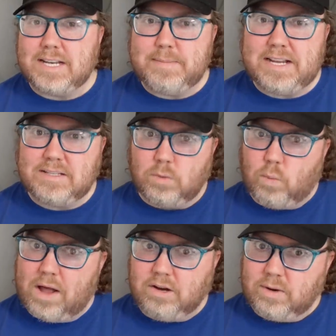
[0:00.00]
enemies
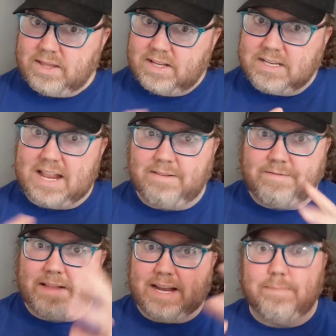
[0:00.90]
while you're in this kind
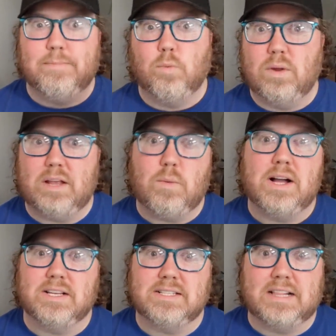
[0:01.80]
of like Willy
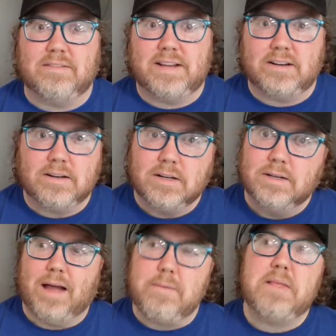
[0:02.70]
Wonka's elevator.
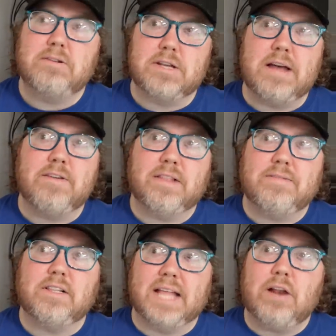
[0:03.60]
I remember there's another
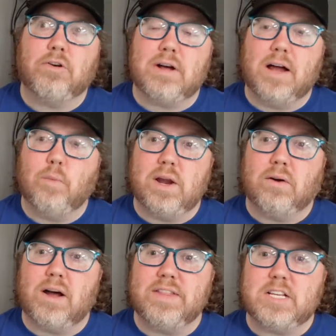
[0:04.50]
level later on where
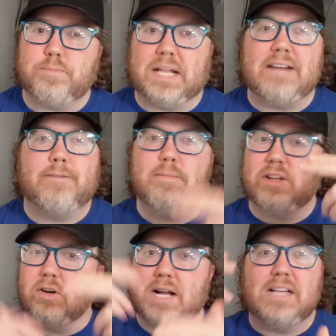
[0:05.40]
you're on these
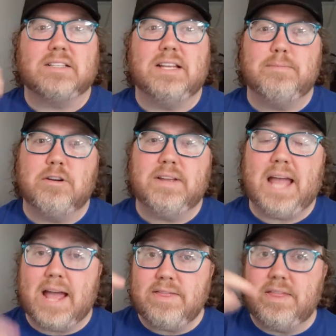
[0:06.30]
platforms that are constantly
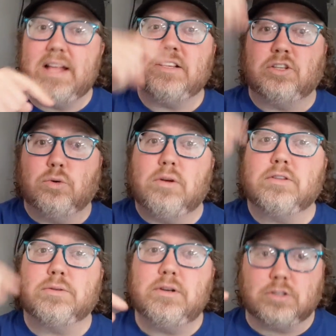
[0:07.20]
moving and, and
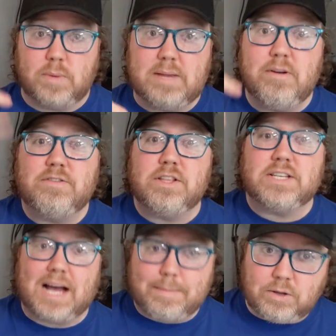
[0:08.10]
scroll through. So when you move to the
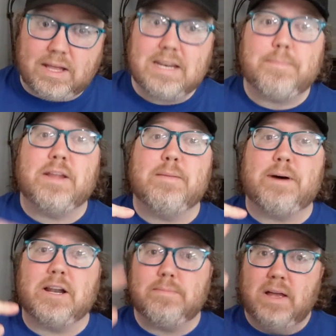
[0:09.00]
top, you'll end up on the
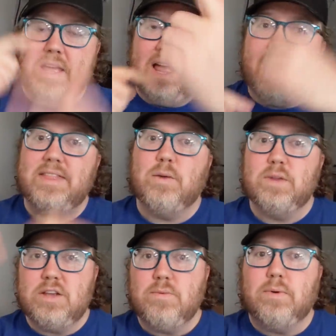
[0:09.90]
bottom. And then
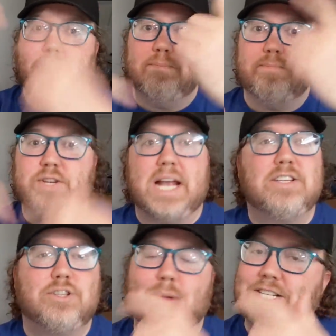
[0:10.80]
when you
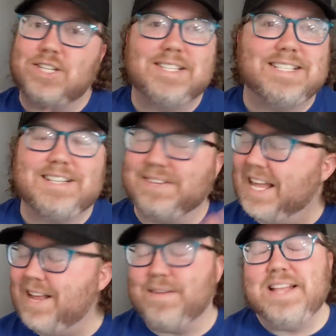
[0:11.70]
change directions and stuff
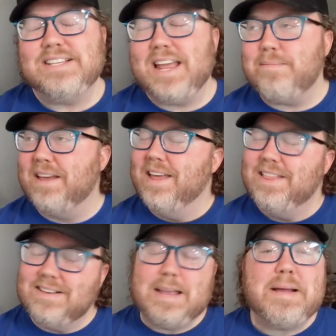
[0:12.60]
like that, and this game,
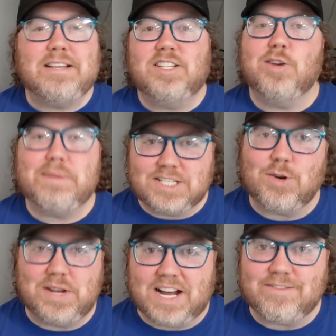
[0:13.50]
this game has so much
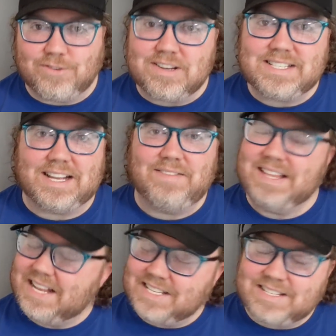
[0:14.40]
going on for itself.
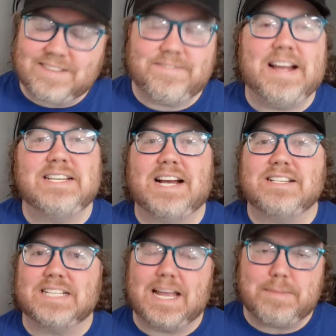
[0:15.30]
I think it's a
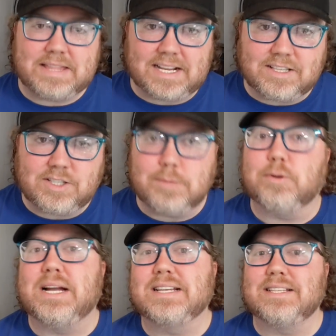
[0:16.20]
fantastic game. I think it's
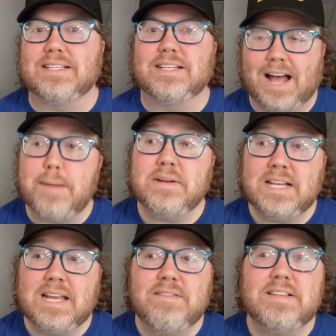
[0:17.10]
super excellent. I'm going
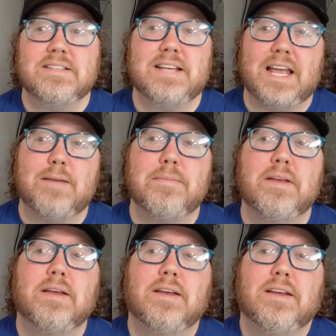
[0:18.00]
to give this game,
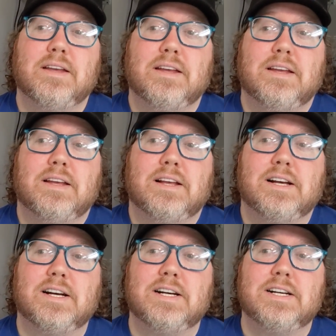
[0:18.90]

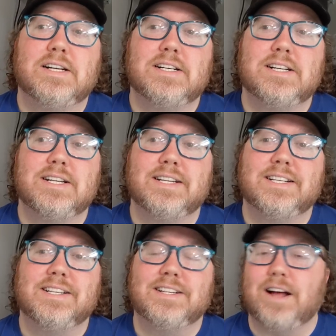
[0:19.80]
uh,
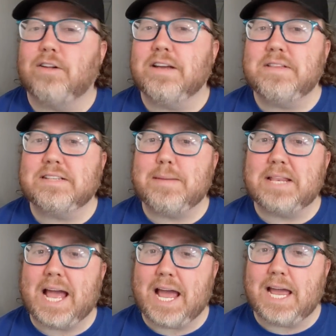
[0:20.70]
I'll give this game
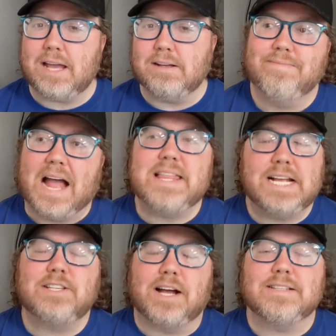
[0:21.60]
an A. I
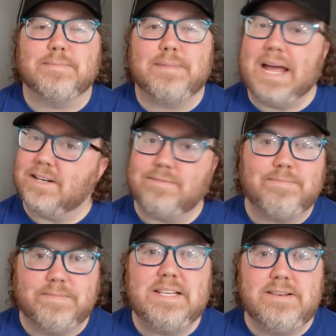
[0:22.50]
think it's awesome and
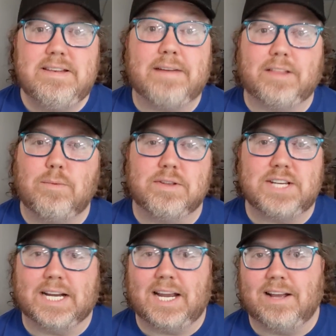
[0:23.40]
definitely worth
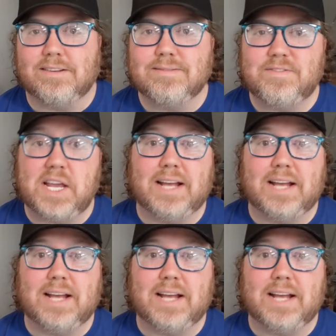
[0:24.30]
checking out if you